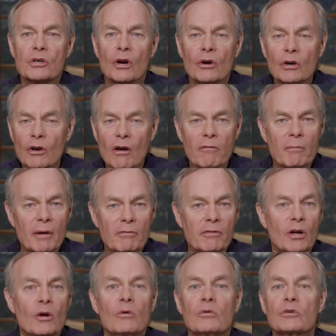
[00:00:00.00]
Turn off my
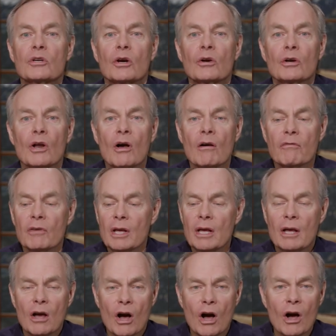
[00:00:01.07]
phone, turn off
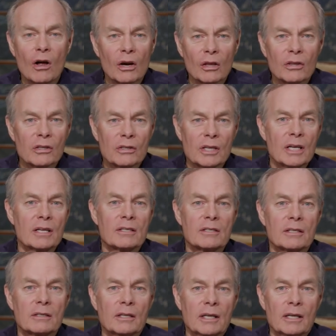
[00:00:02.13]
all of the things
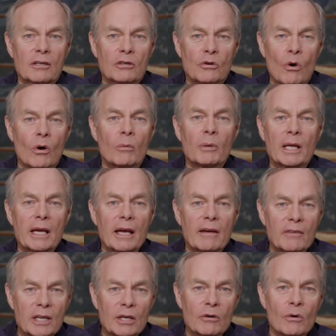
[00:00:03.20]
that normally have
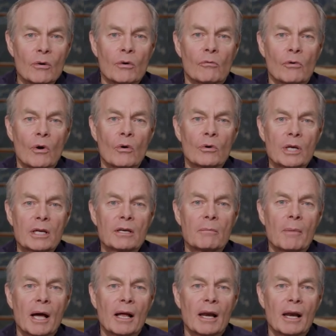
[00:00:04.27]
inroad into my